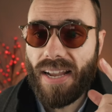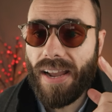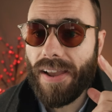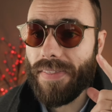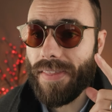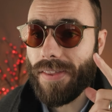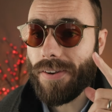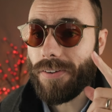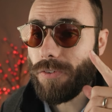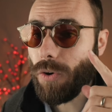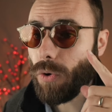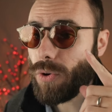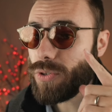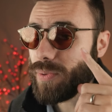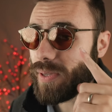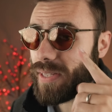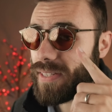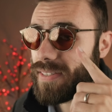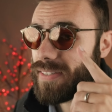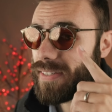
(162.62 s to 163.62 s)
And then of course
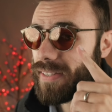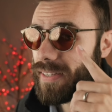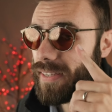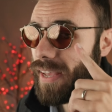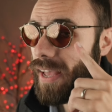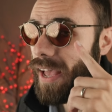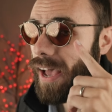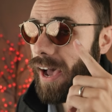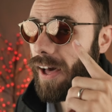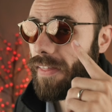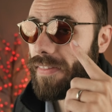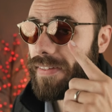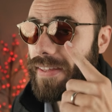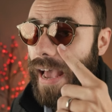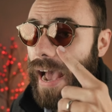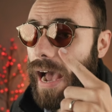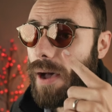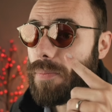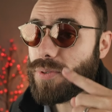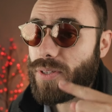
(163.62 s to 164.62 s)
we can see uh, the
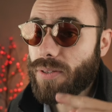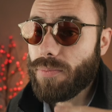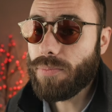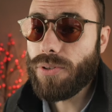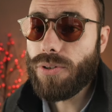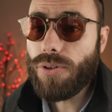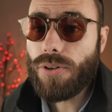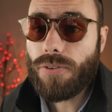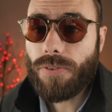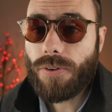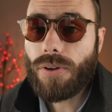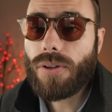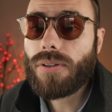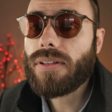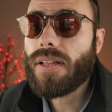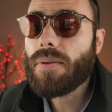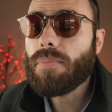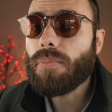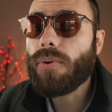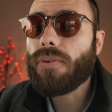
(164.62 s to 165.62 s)
absolutely beautiful
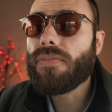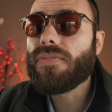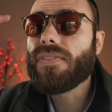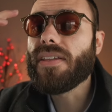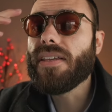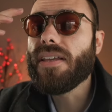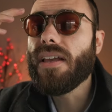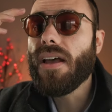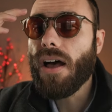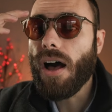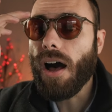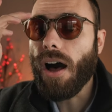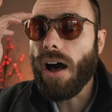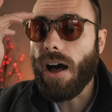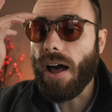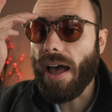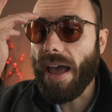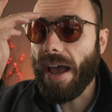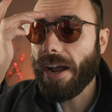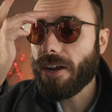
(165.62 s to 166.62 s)
clip with the
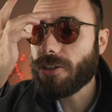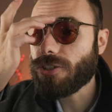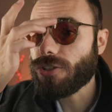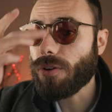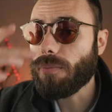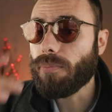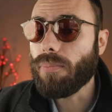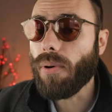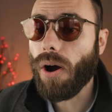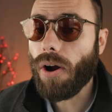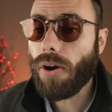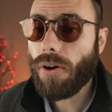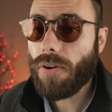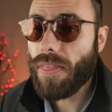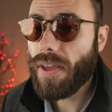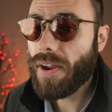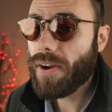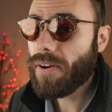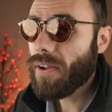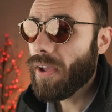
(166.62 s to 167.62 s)
uh, extra bar
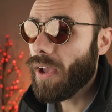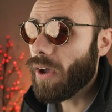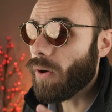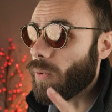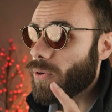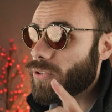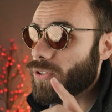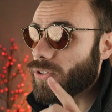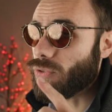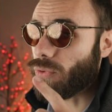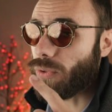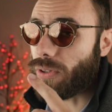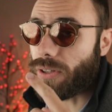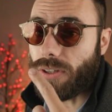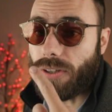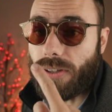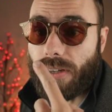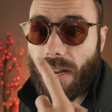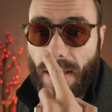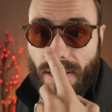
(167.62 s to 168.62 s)
there, which looks really
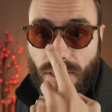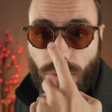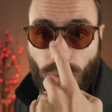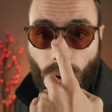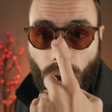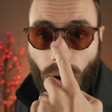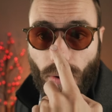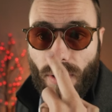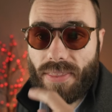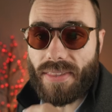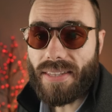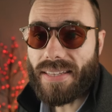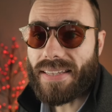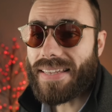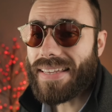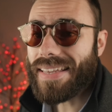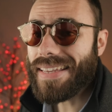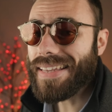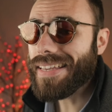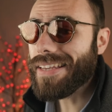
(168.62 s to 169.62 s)
good as well in the
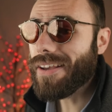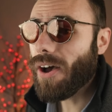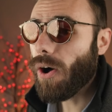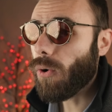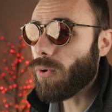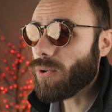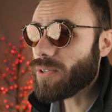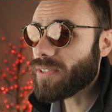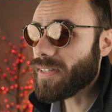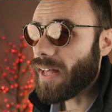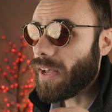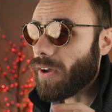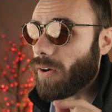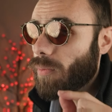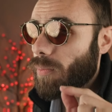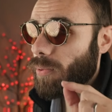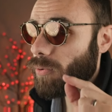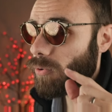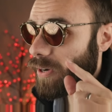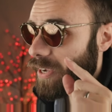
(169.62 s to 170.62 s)
keyhole style
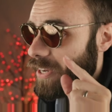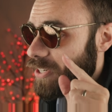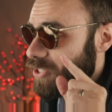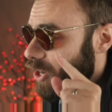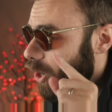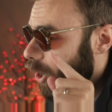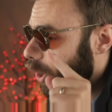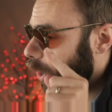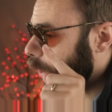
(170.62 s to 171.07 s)
bridge.